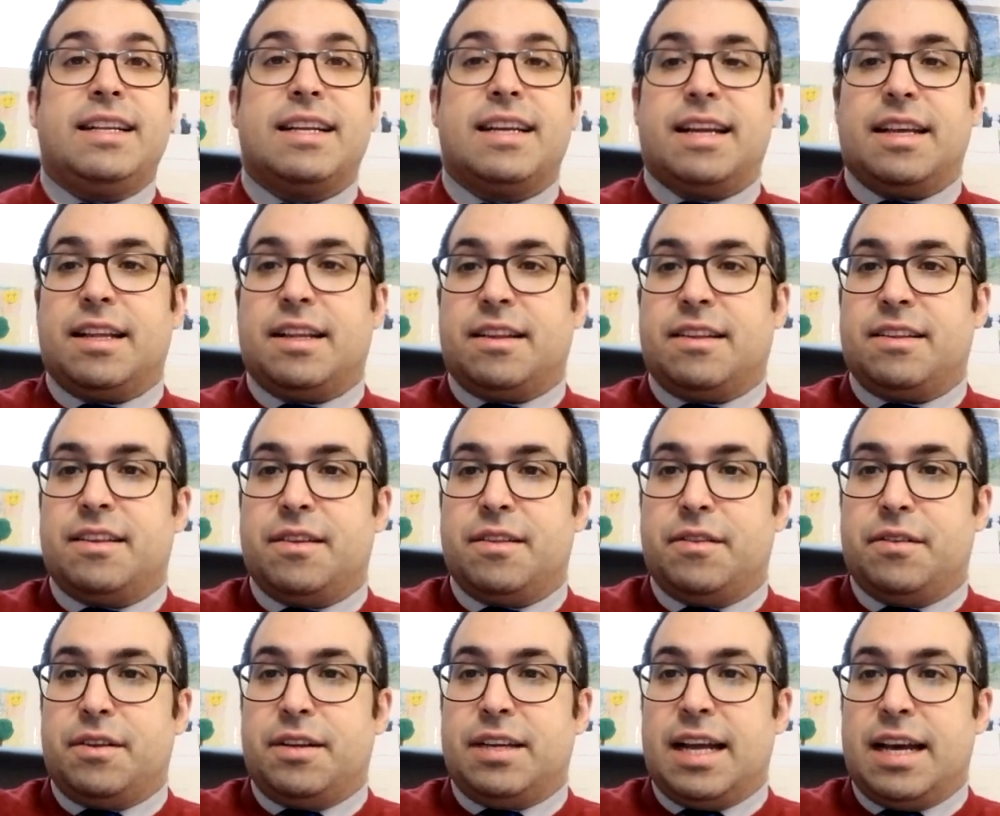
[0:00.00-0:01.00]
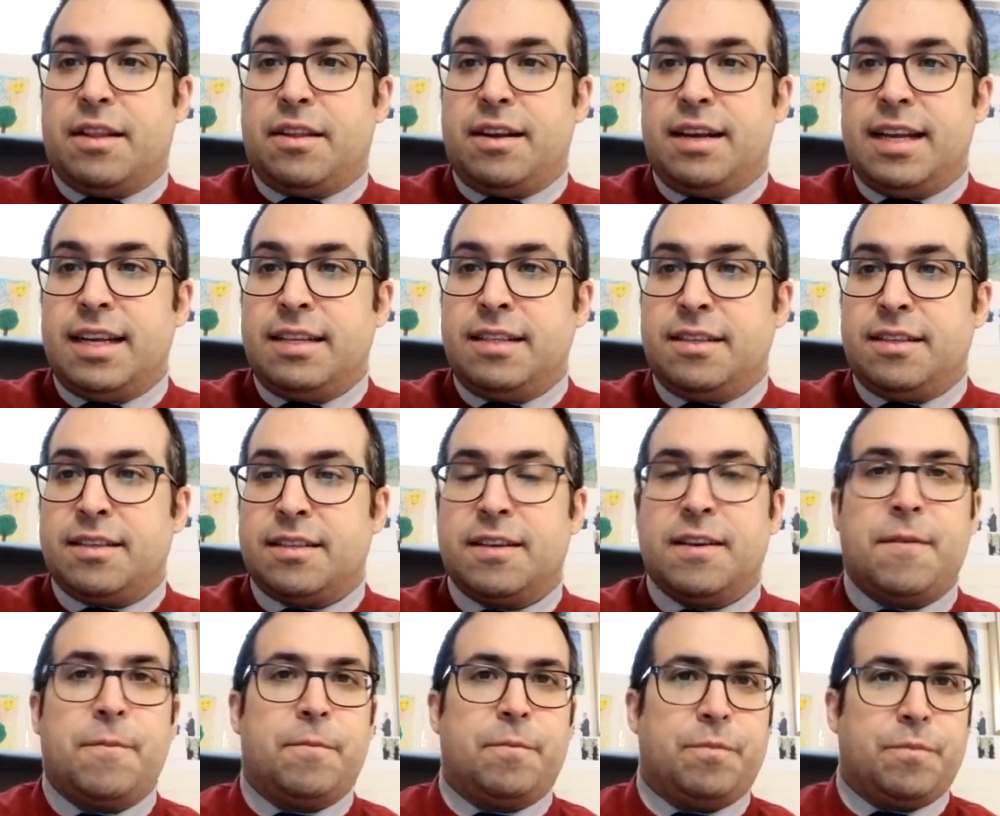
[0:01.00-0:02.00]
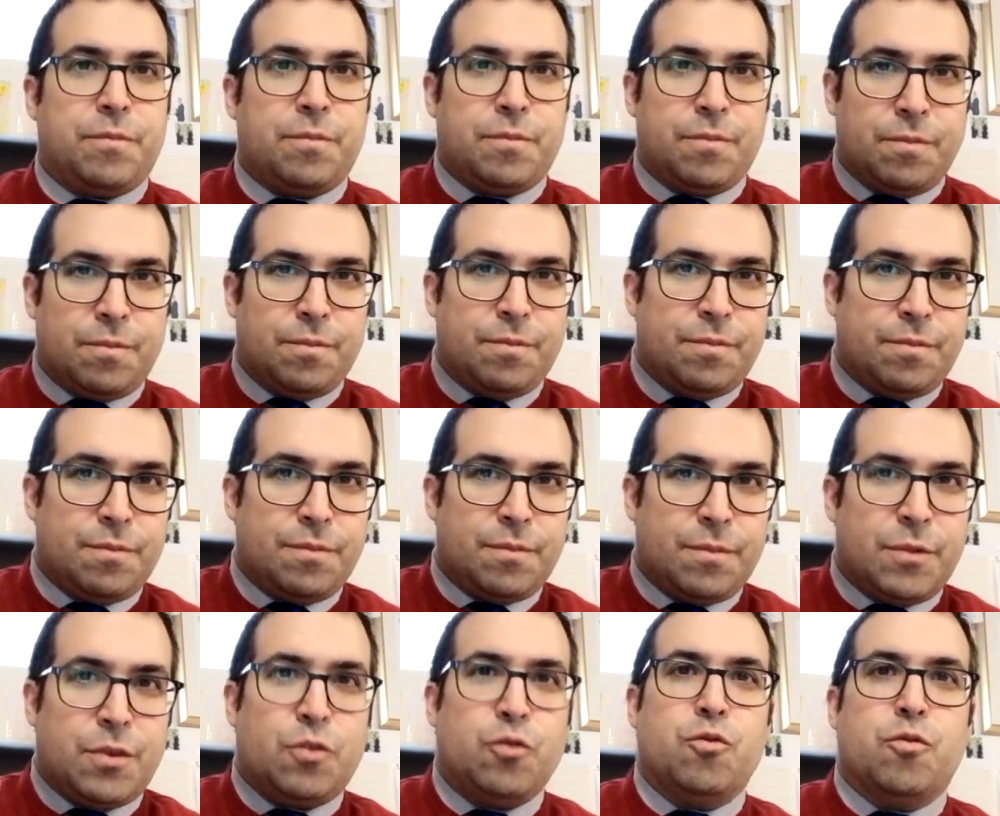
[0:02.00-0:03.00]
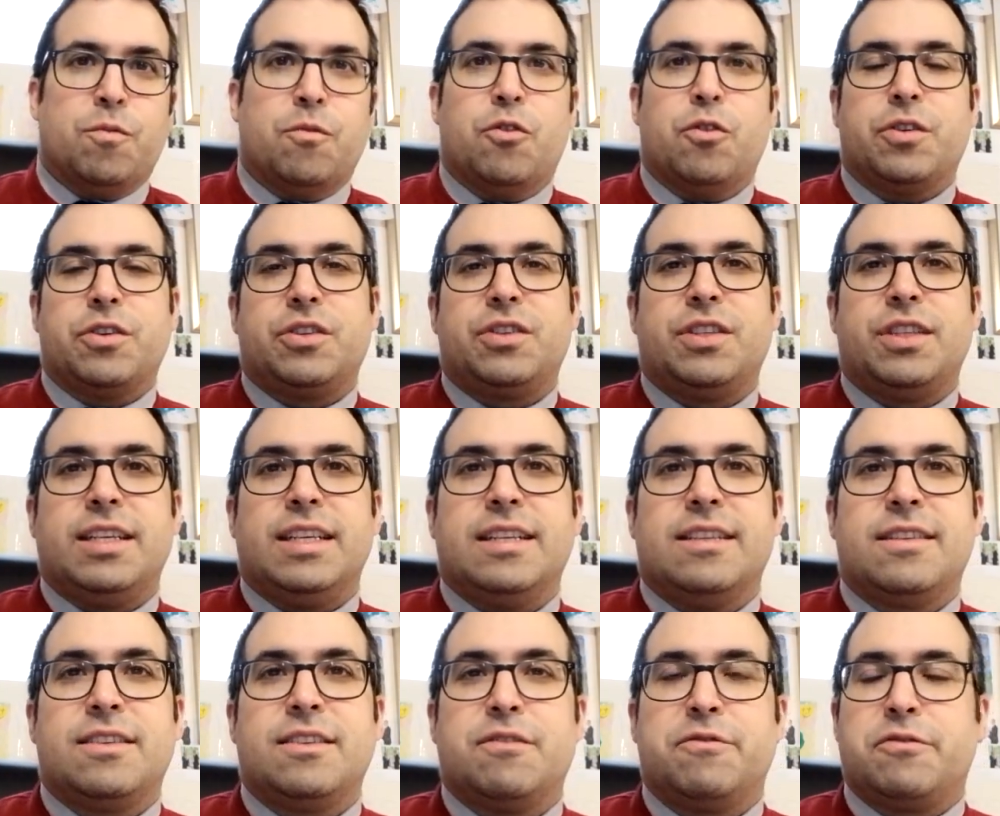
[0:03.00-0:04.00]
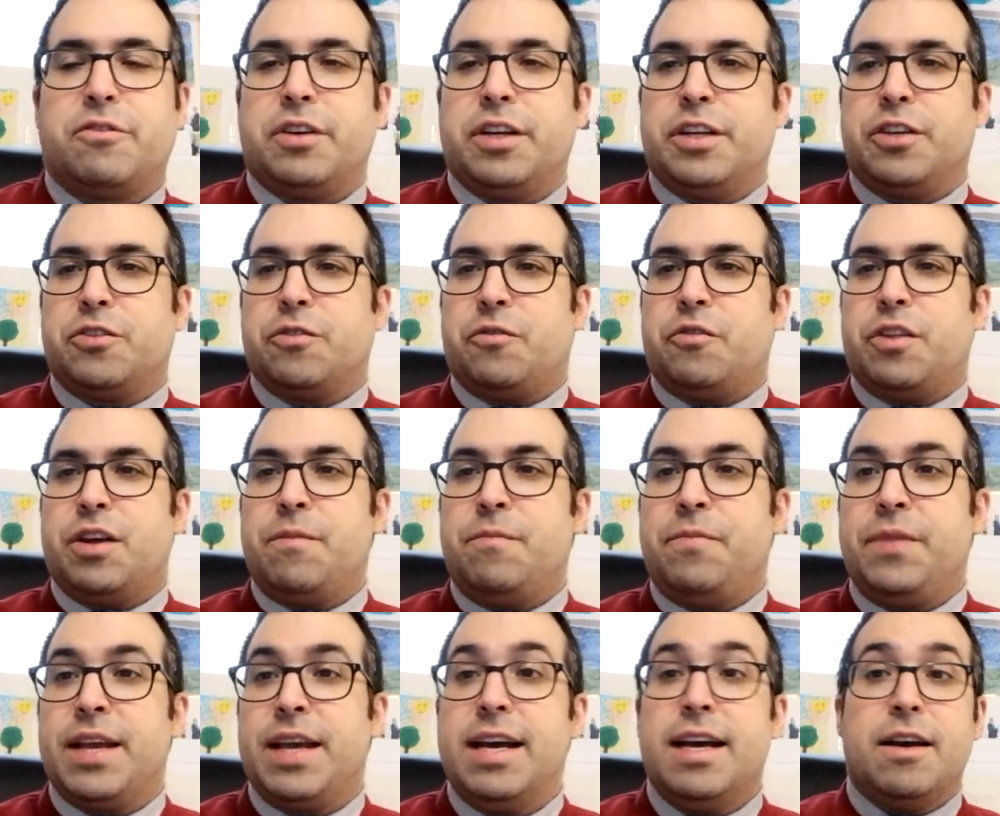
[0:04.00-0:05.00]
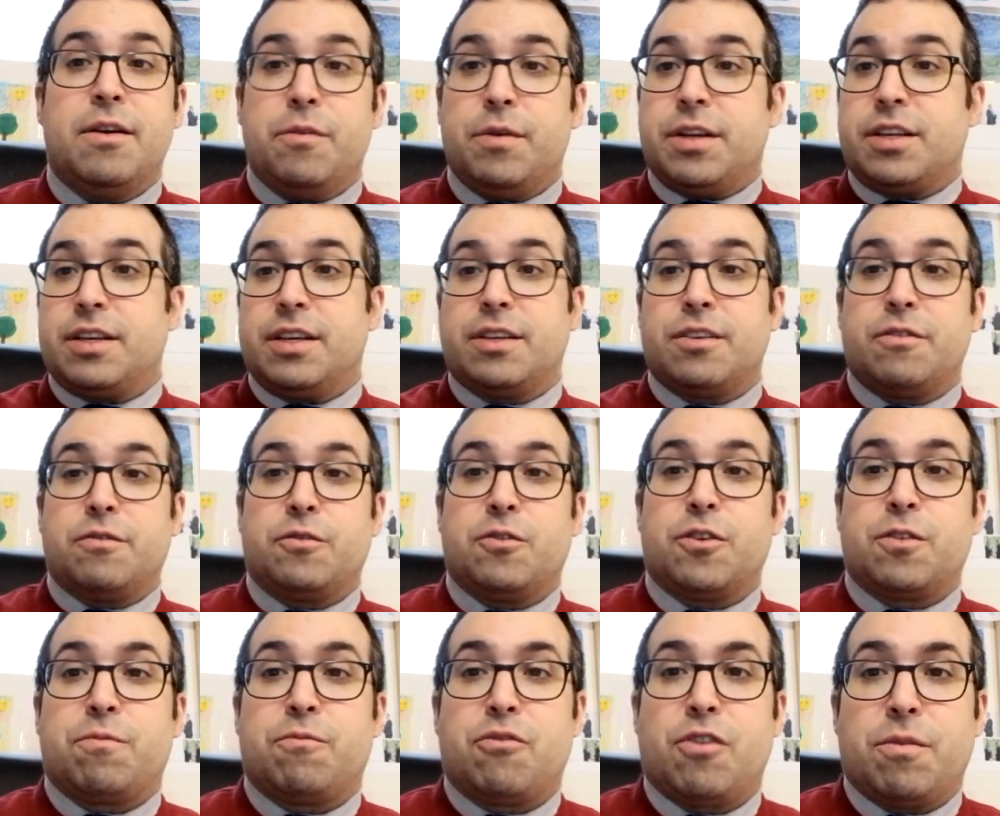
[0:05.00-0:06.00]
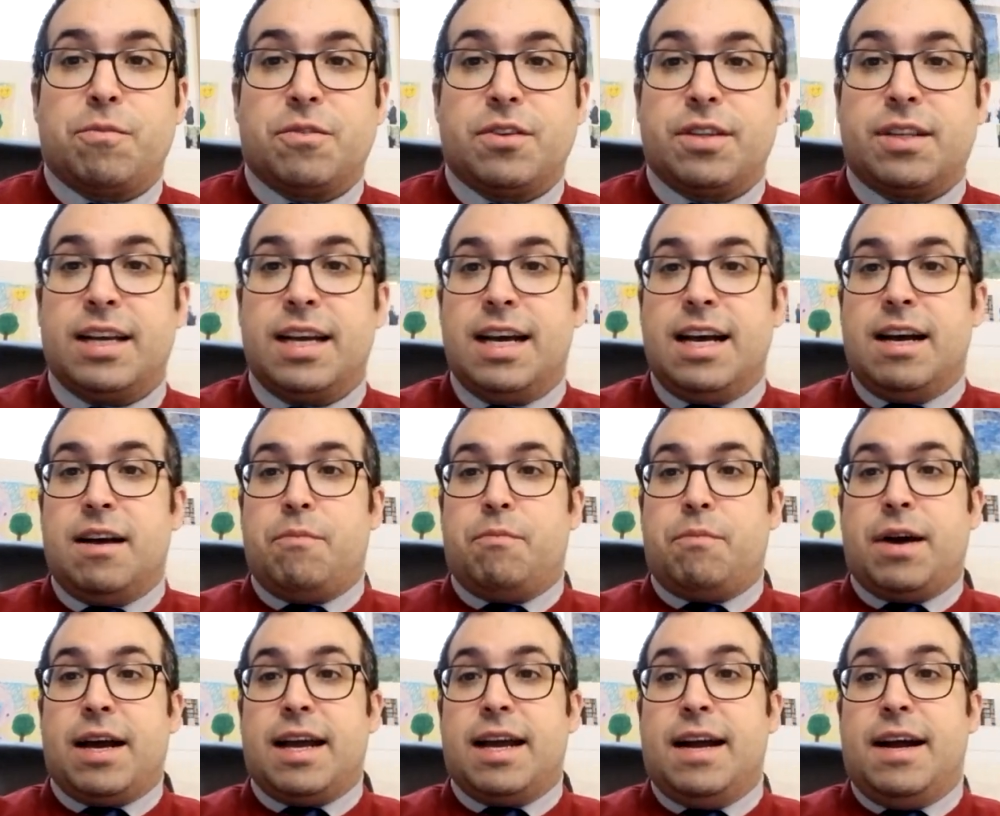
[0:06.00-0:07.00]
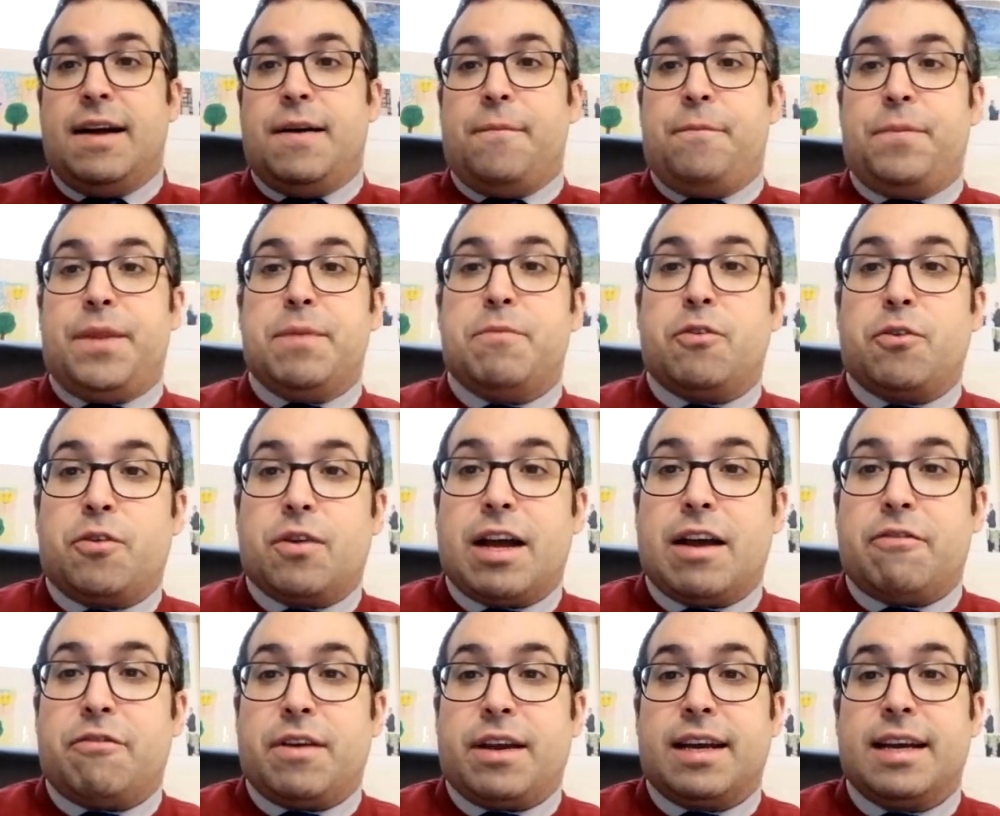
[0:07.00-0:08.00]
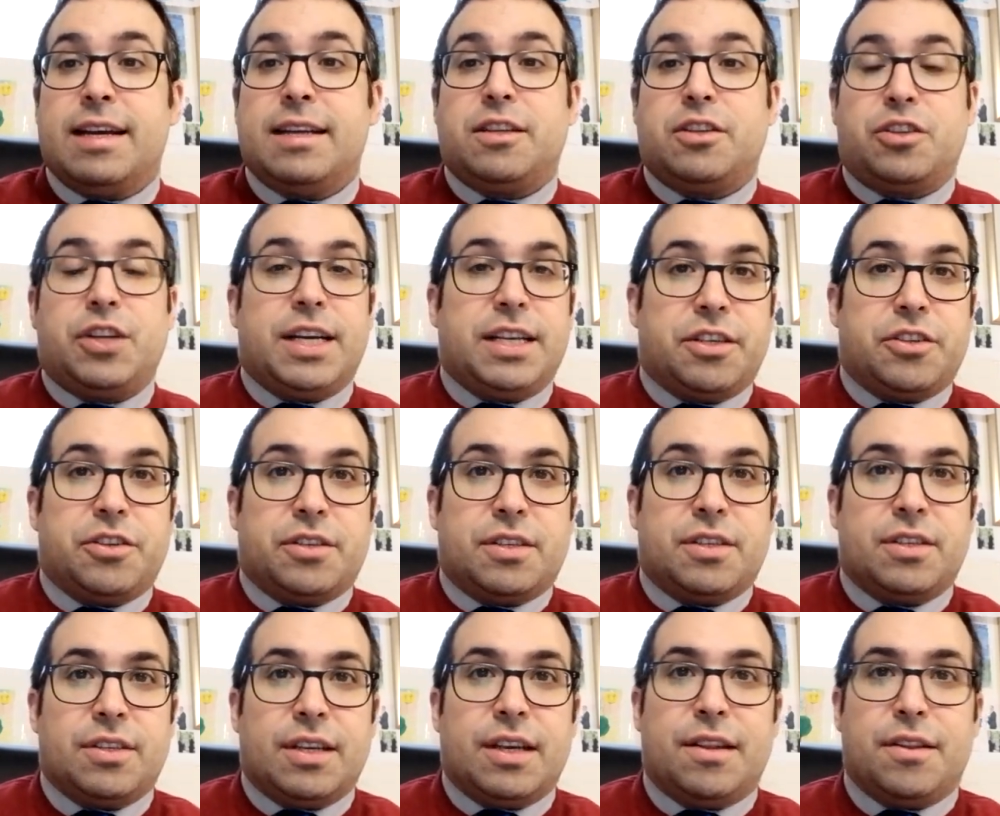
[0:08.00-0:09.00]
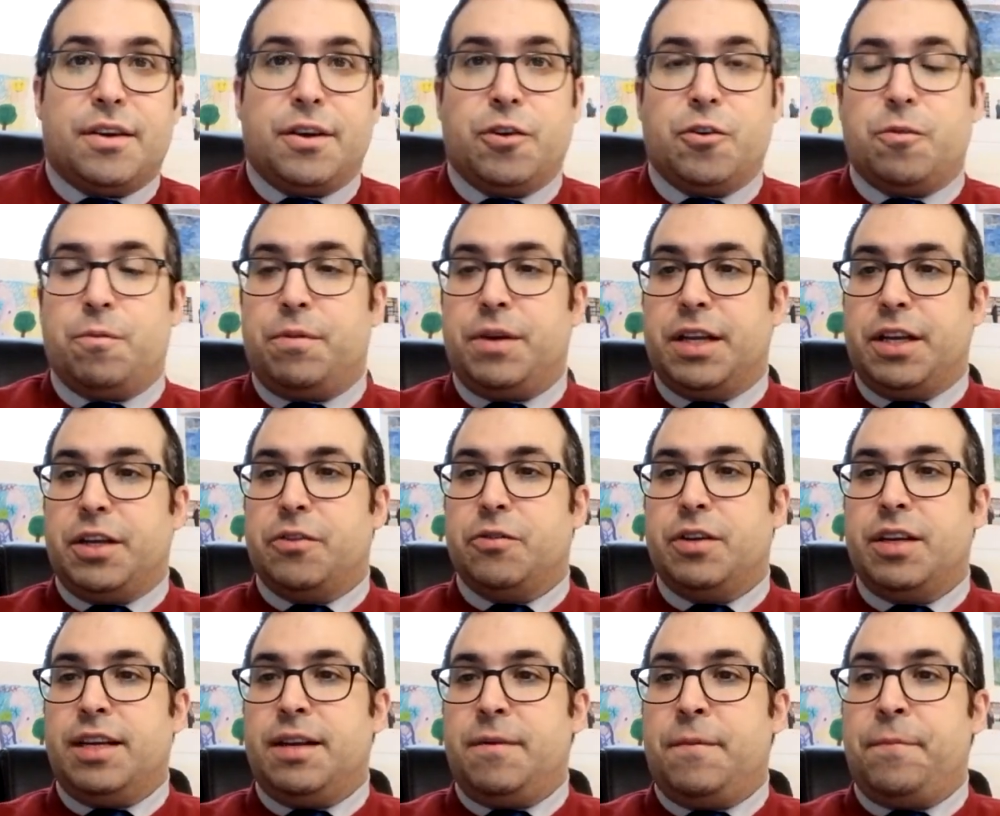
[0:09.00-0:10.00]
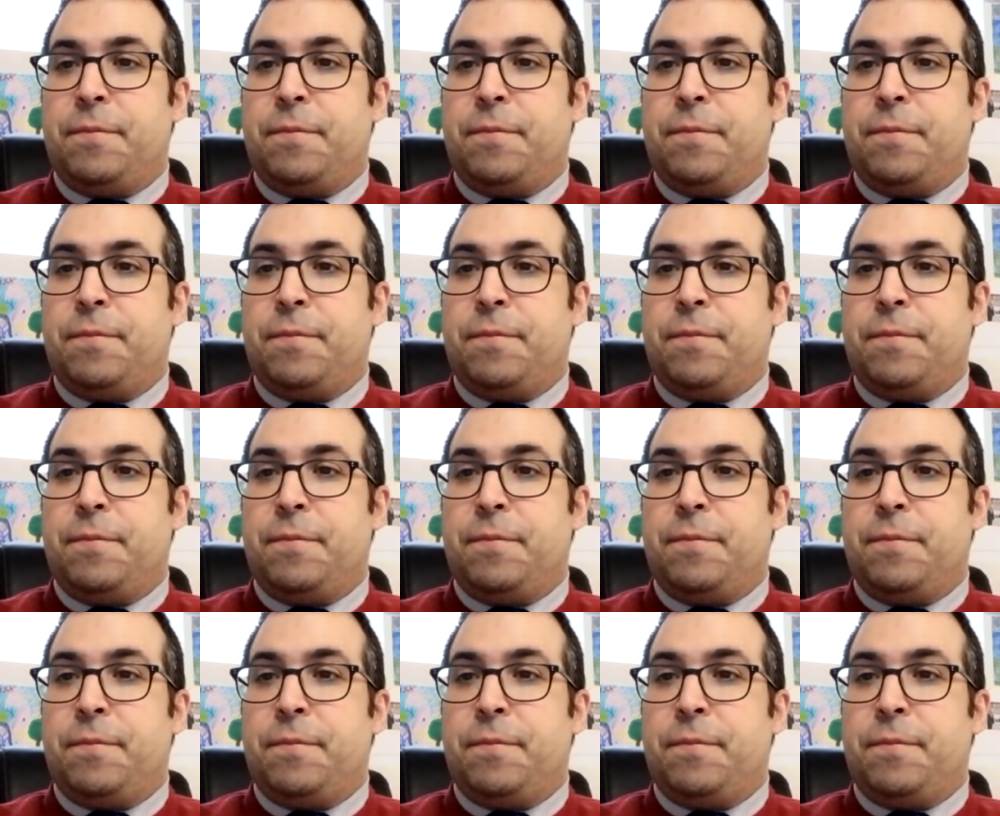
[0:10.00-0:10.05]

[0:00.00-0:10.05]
and the Netherlands. 2 more seats for each of them, which is, of course, prompted by demographic changes in the European Union.